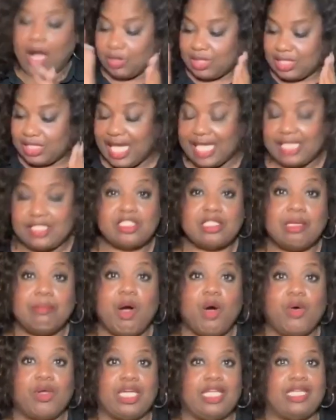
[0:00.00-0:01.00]
Our
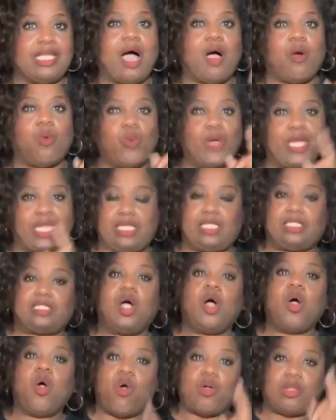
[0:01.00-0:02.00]
testimony and our
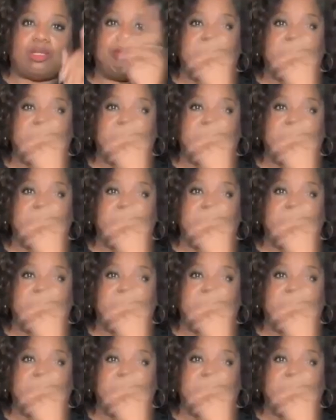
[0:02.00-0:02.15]
witness